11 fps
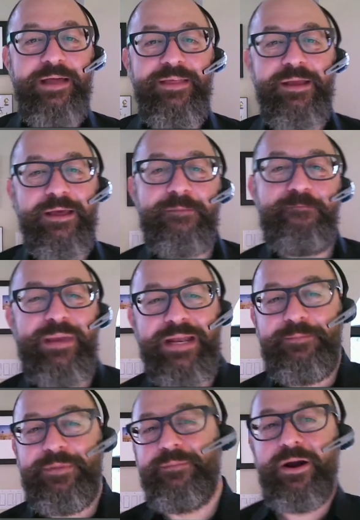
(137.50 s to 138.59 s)
I think uh,
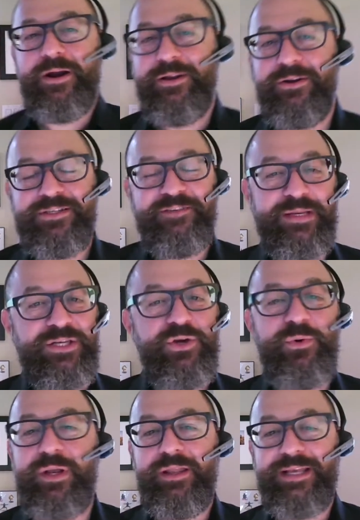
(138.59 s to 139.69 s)
B two B marketers have been
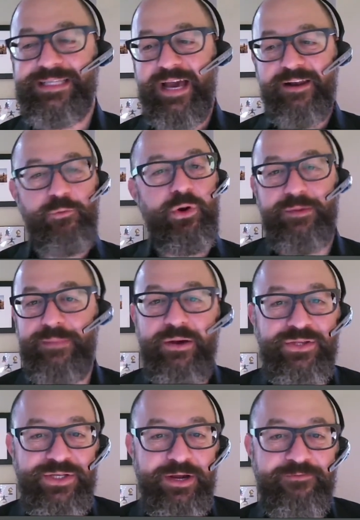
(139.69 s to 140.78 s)
doing this kind of word of
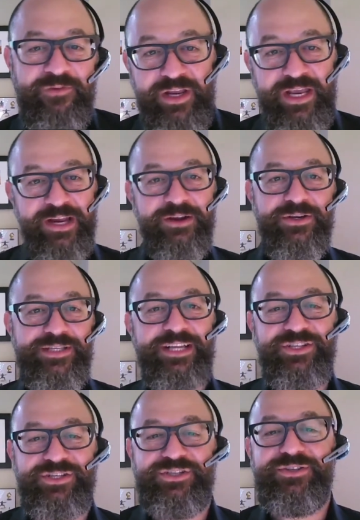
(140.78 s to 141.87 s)
mouth stuff for years.
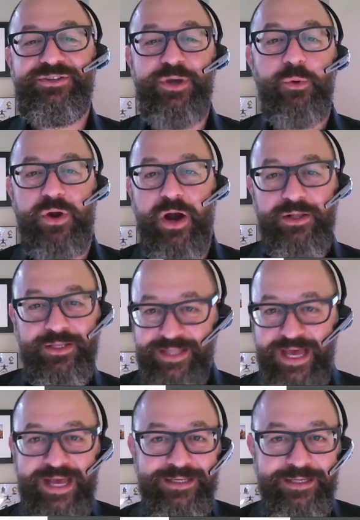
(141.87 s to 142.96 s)
They just don't call it
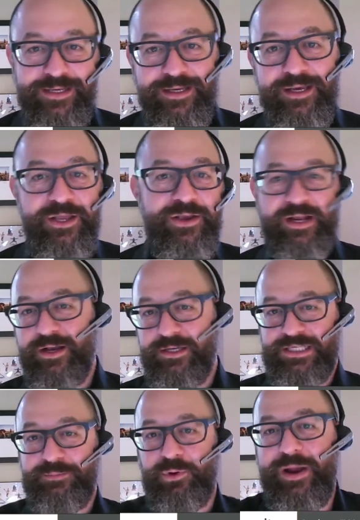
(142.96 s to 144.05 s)
that. You got
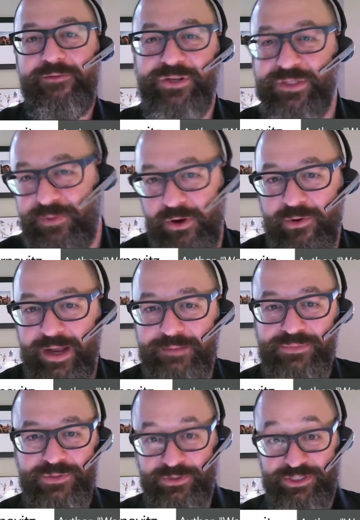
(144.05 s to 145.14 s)
customer reference
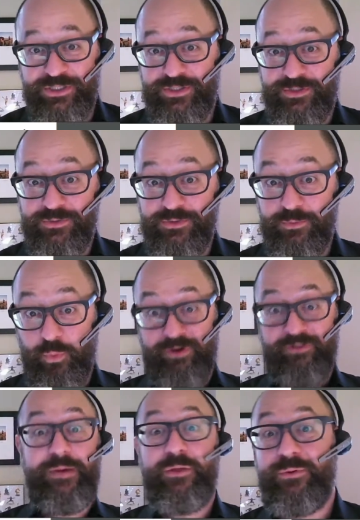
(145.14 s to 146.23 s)
programs, which is
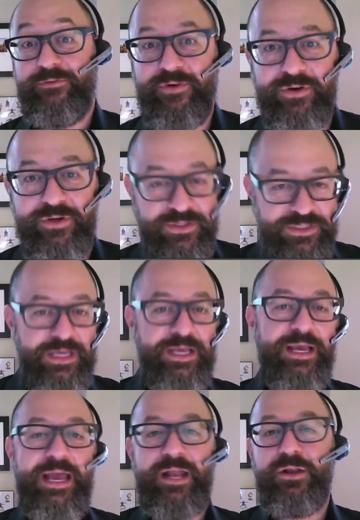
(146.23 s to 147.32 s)
word of mouth referrals,
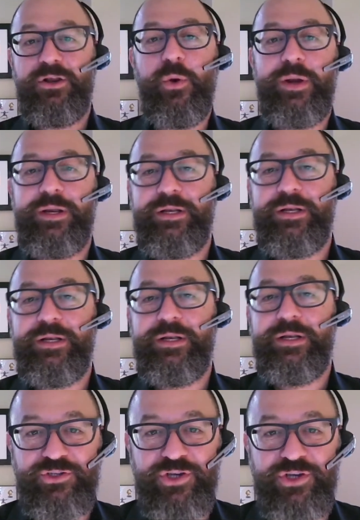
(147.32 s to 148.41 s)
and going to
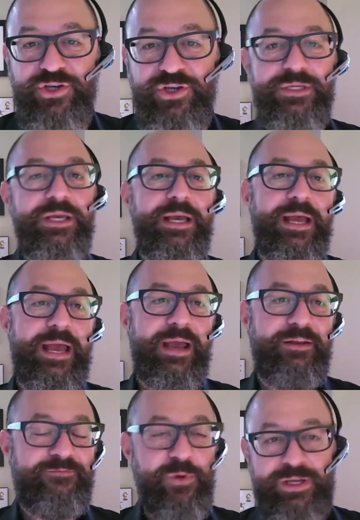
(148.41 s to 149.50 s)
trade shows
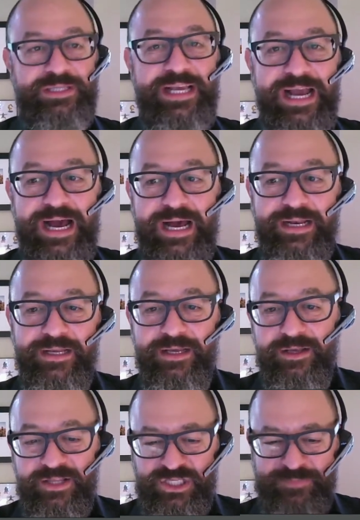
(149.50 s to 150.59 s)
and focusing
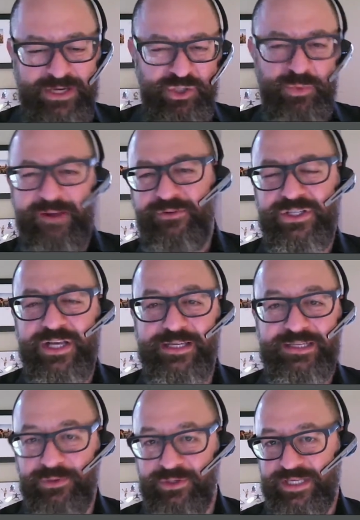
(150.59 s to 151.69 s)
on these special reference
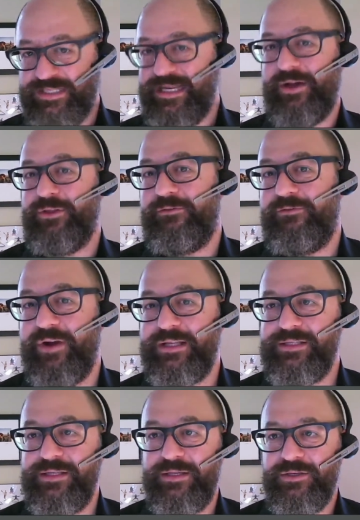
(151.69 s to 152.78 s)
customers that tell their
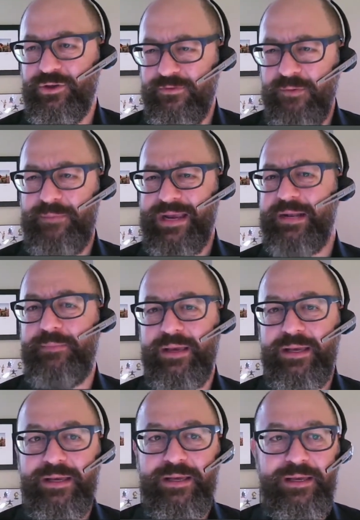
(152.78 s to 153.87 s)
friends. So if you're B two
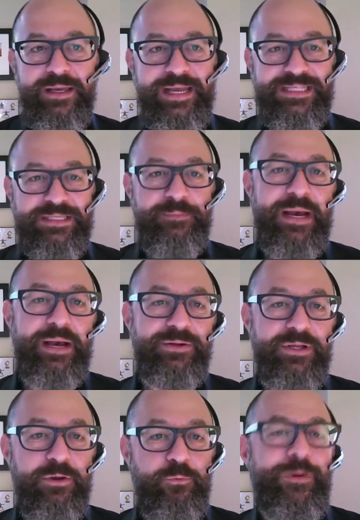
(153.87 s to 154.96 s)
B, it's
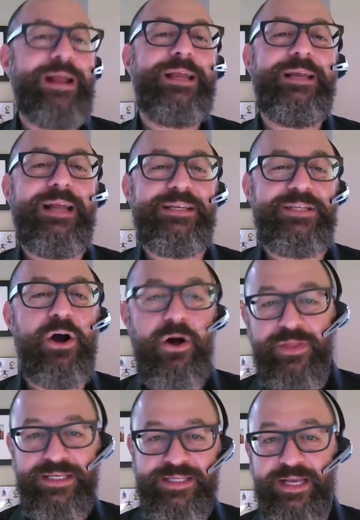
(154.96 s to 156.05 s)
about recognizing
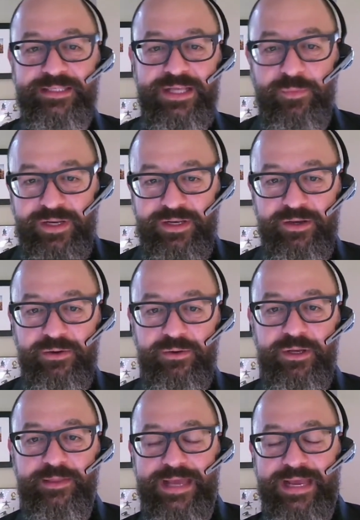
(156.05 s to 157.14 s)
all these things that we
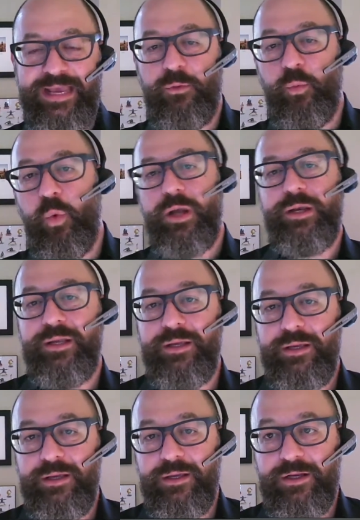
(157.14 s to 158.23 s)
do that get one
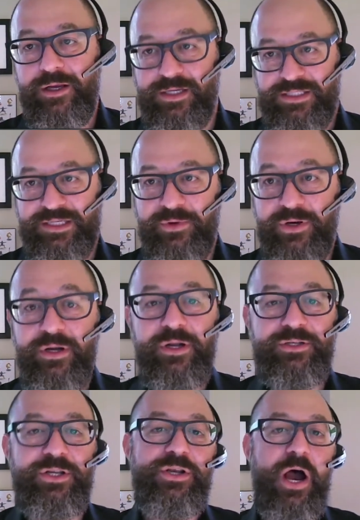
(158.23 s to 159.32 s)
customer
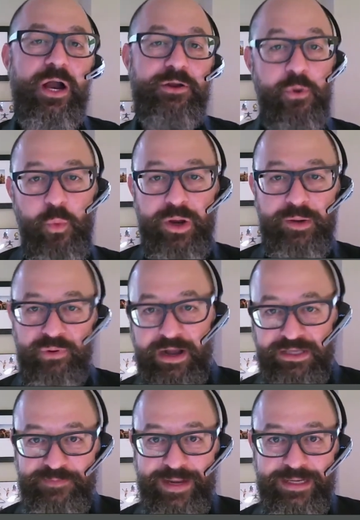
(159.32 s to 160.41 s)
to talk to one
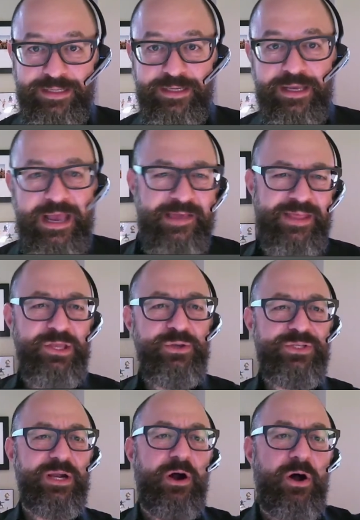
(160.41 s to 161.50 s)
prospect, and then
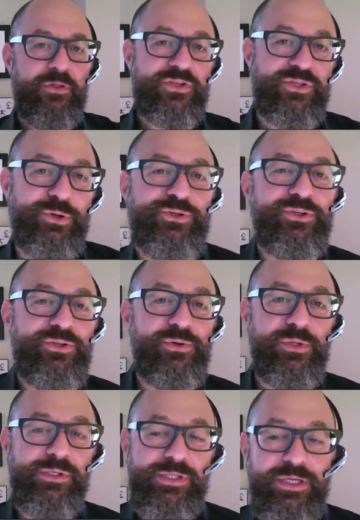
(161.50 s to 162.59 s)
using all the social
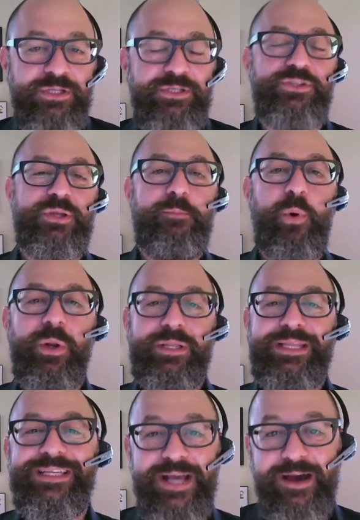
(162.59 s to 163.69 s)
tools to support
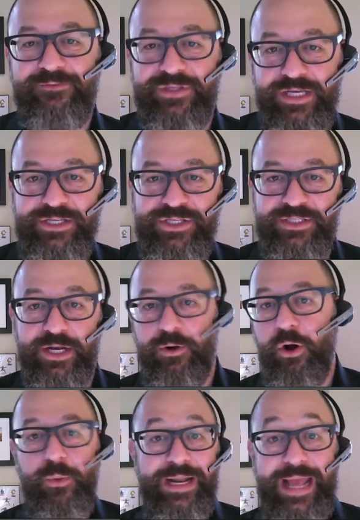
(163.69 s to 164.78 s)
these conversations that
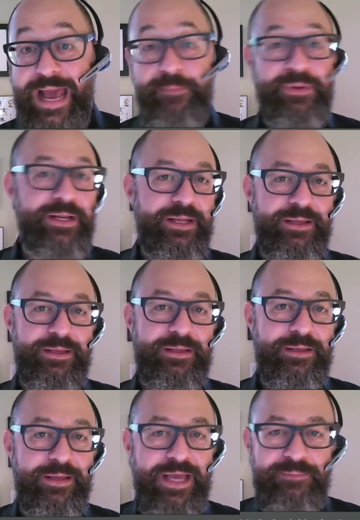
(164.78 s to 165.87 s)
are already happening.
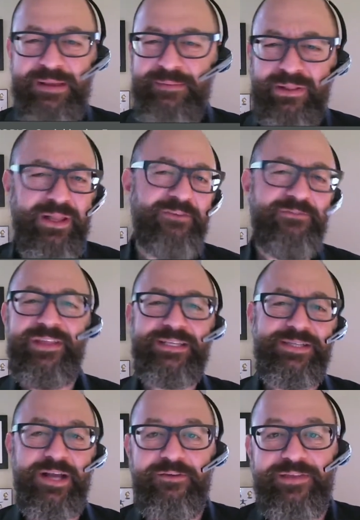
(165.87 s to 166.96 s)
And people love
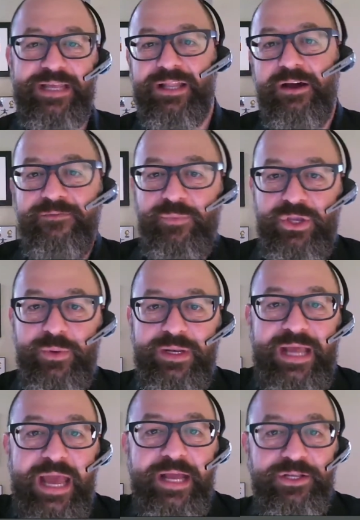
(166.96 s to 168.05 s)
that stuff, and they love when you
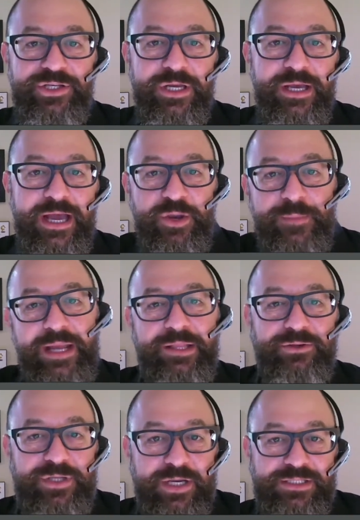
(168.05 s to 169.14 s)
engage and you
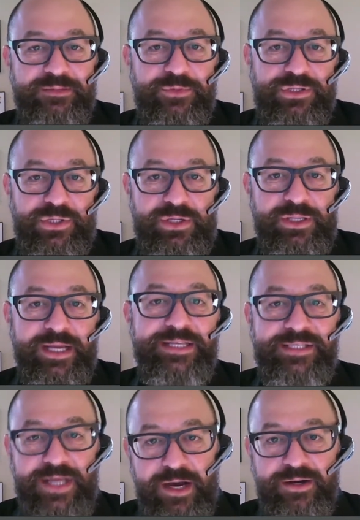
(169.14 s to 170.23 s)
make those customers look
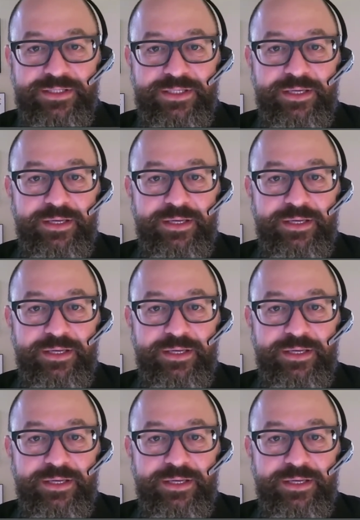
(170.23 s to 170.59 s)
like stars